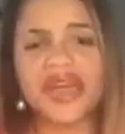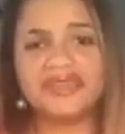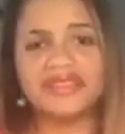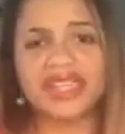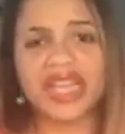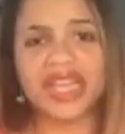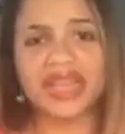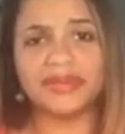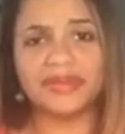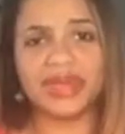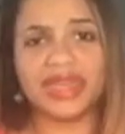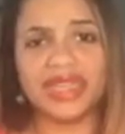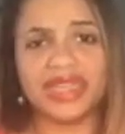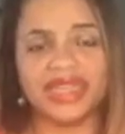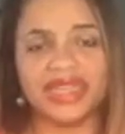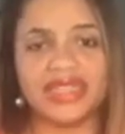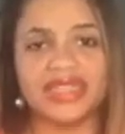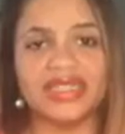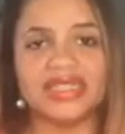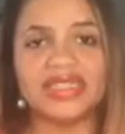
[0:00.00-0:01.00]

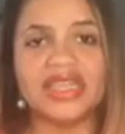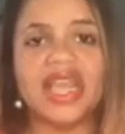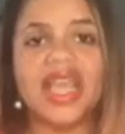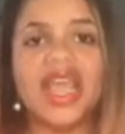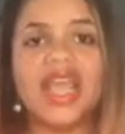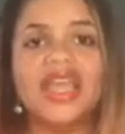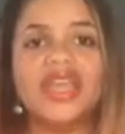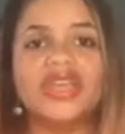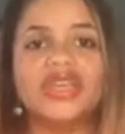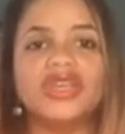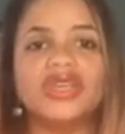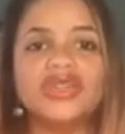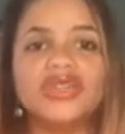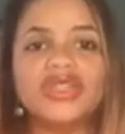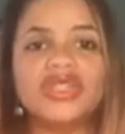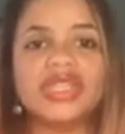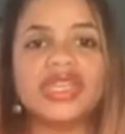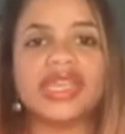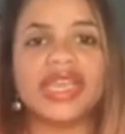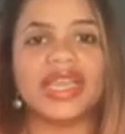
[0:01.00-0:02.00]
diabetes,
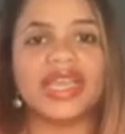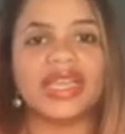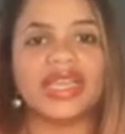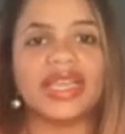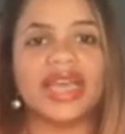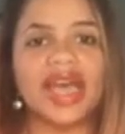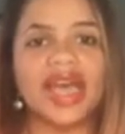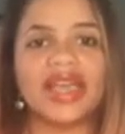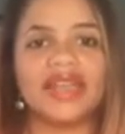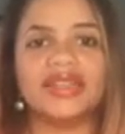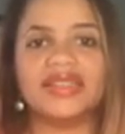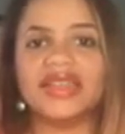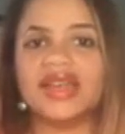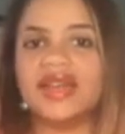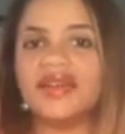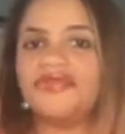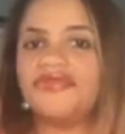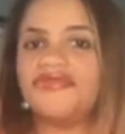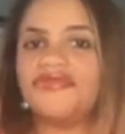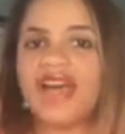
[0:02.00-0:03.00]
usually any kind
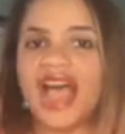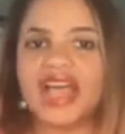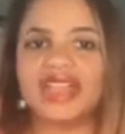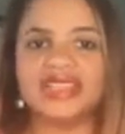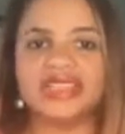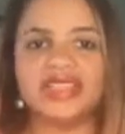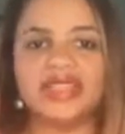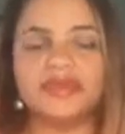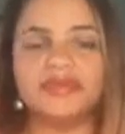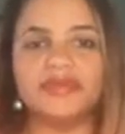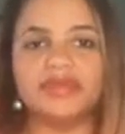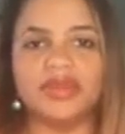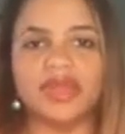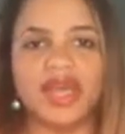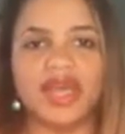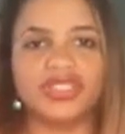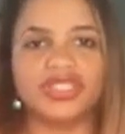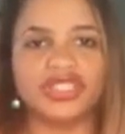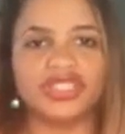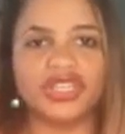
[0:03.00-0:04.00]
of fasting
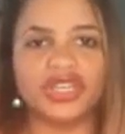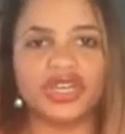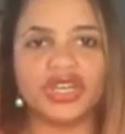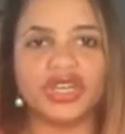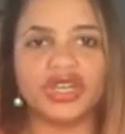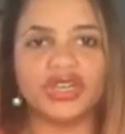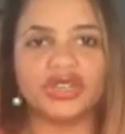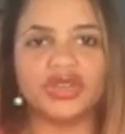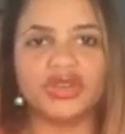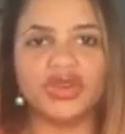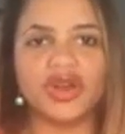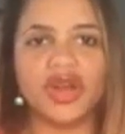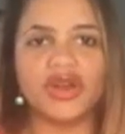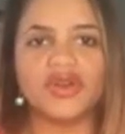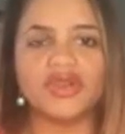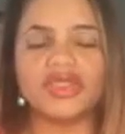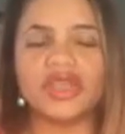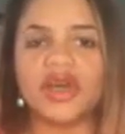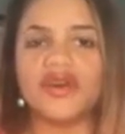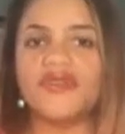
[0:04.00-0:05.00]
blood sugar
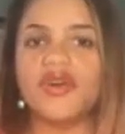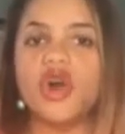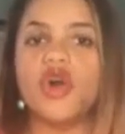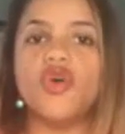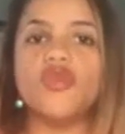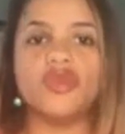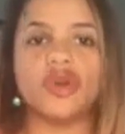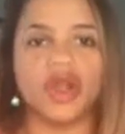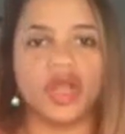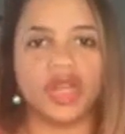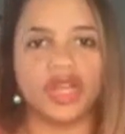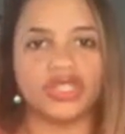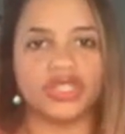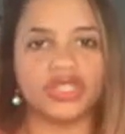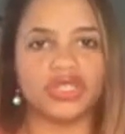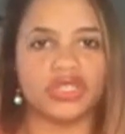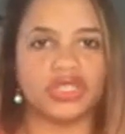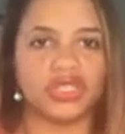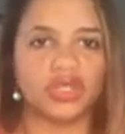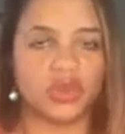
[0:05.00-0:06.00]
glucose of over
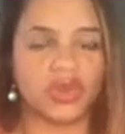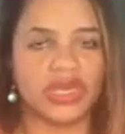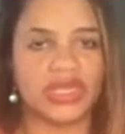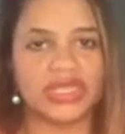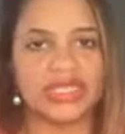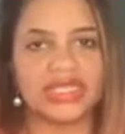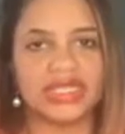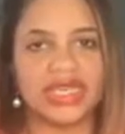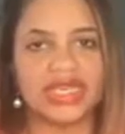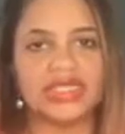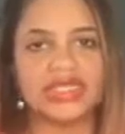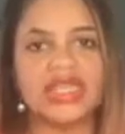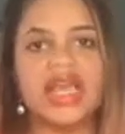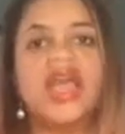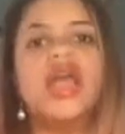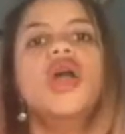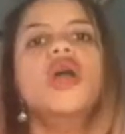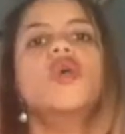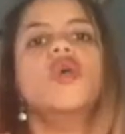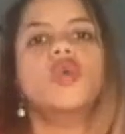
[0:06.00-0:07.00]
126,
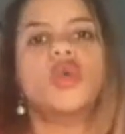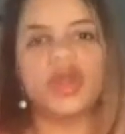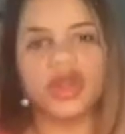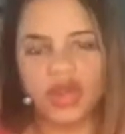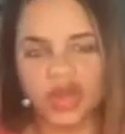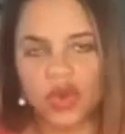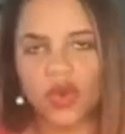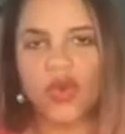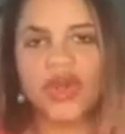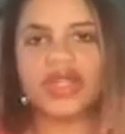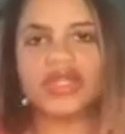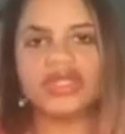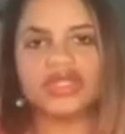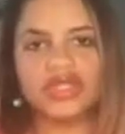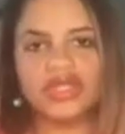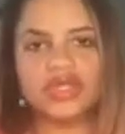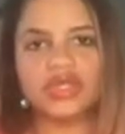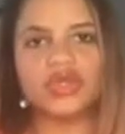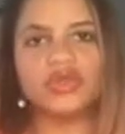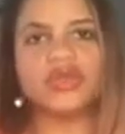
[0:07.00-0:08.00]
we're going
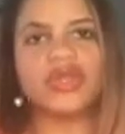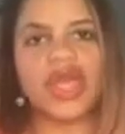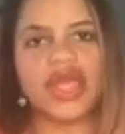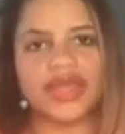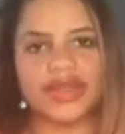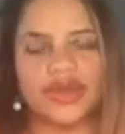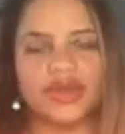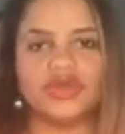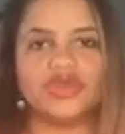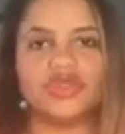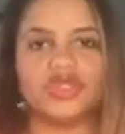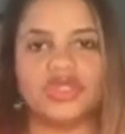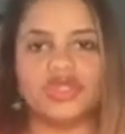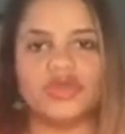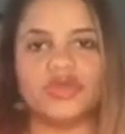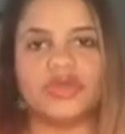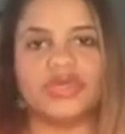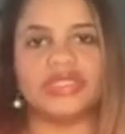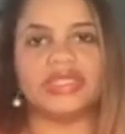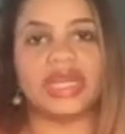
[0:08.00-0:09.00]
to diagnose
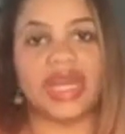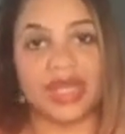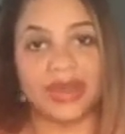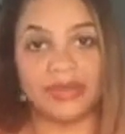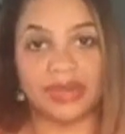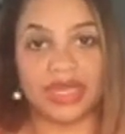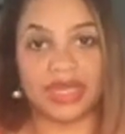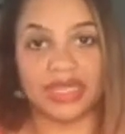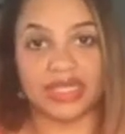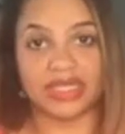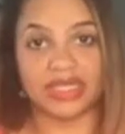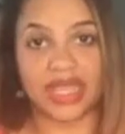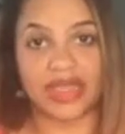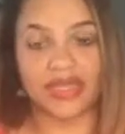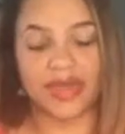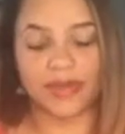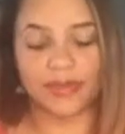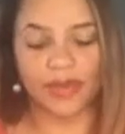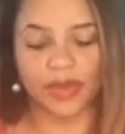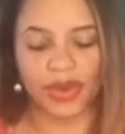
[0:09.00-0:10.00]
you with diabetes
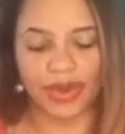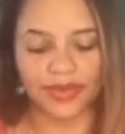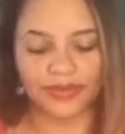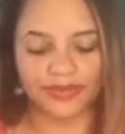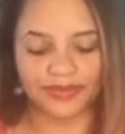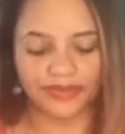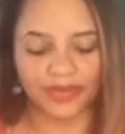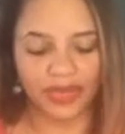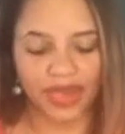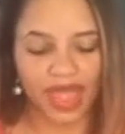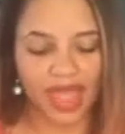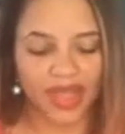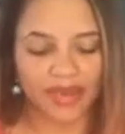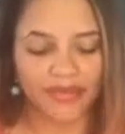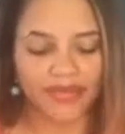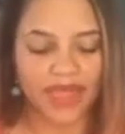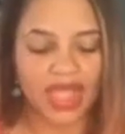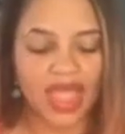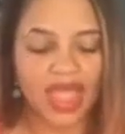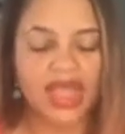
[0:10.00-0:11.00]
at that point,
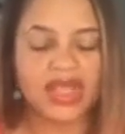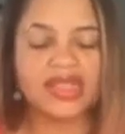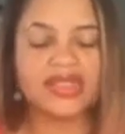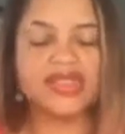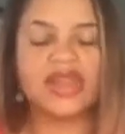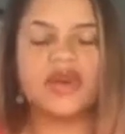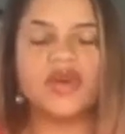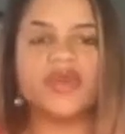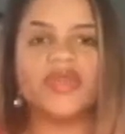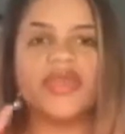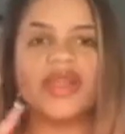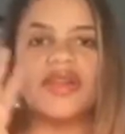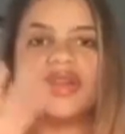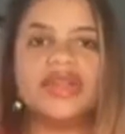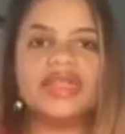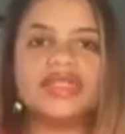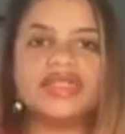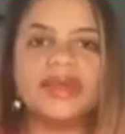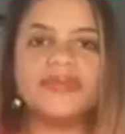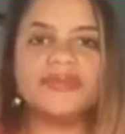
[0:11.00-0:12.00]
okay? So there
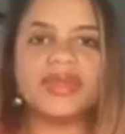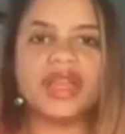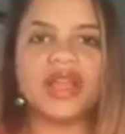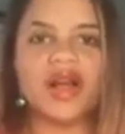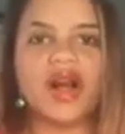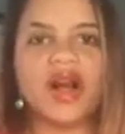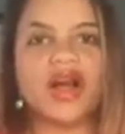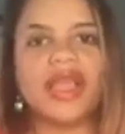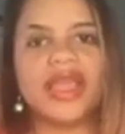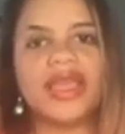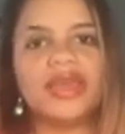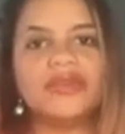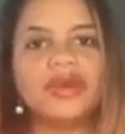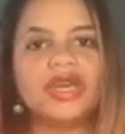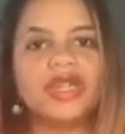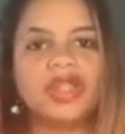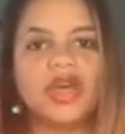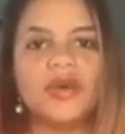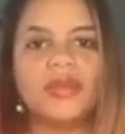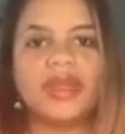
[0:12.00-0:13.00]
is something called
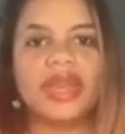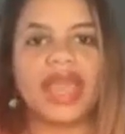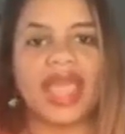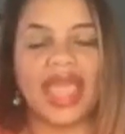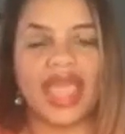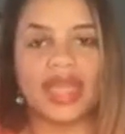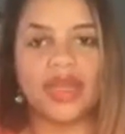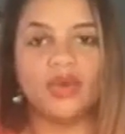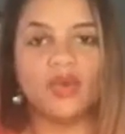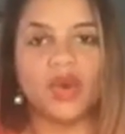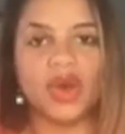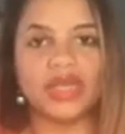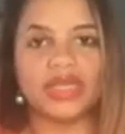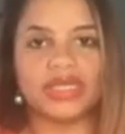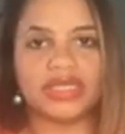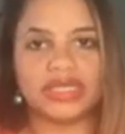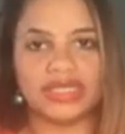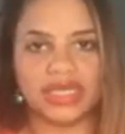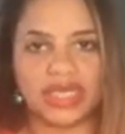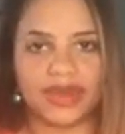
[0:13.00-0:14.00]
hemoglobin
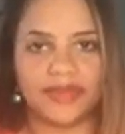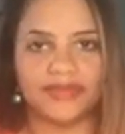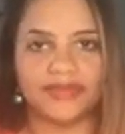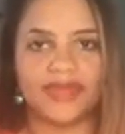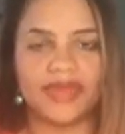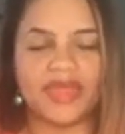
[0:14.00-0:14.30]
A1C.